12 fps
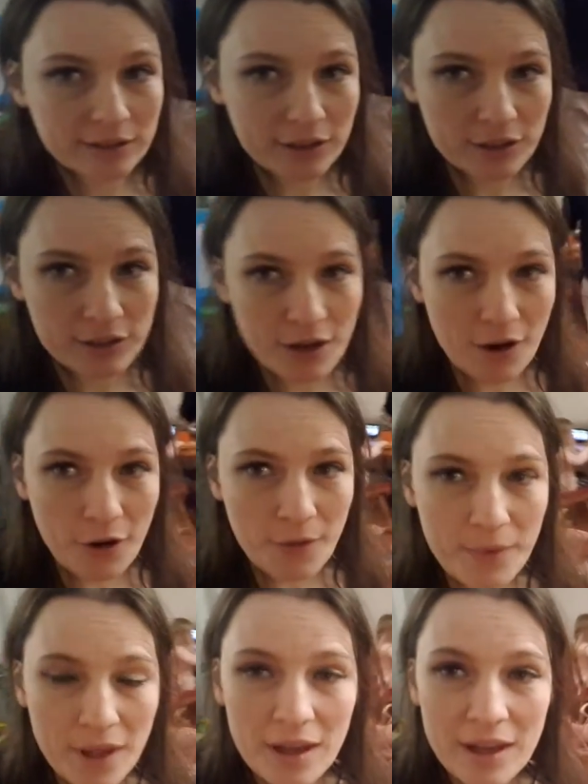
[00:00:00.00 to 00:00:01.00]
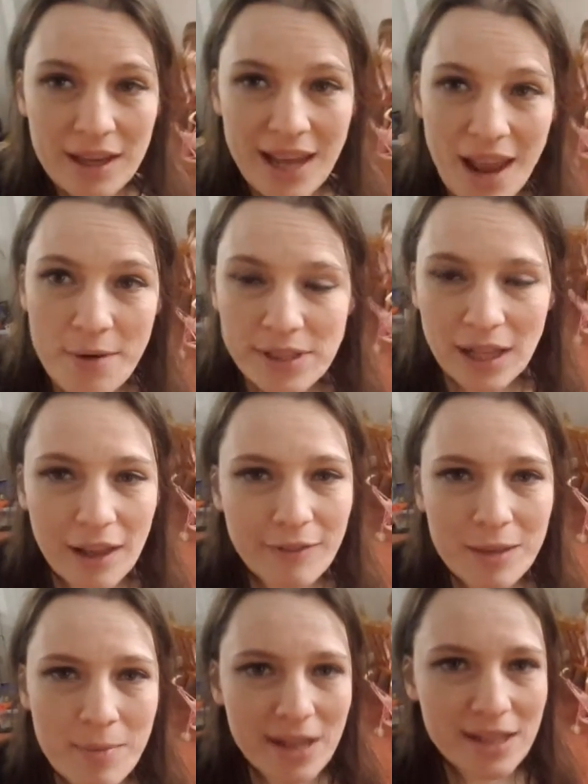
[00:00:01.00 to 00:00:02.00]
Good to know. Yeah, it was a
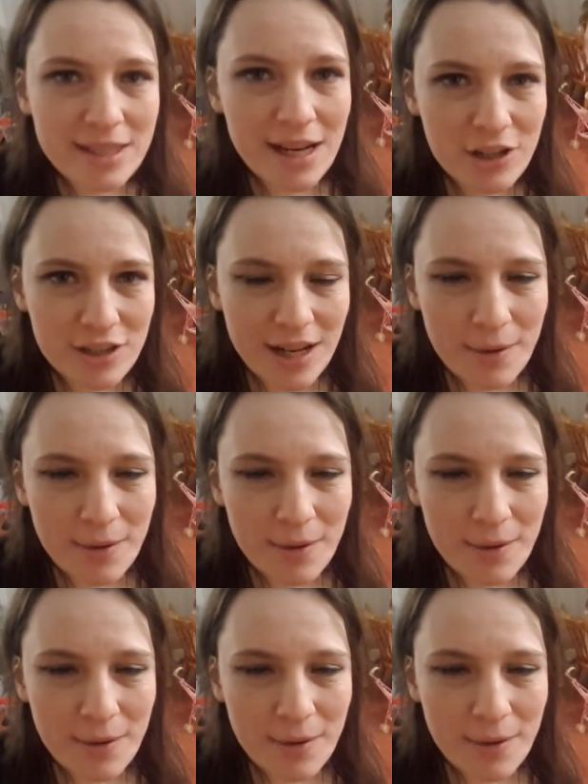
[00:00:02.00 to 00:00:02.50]
lovely meditation.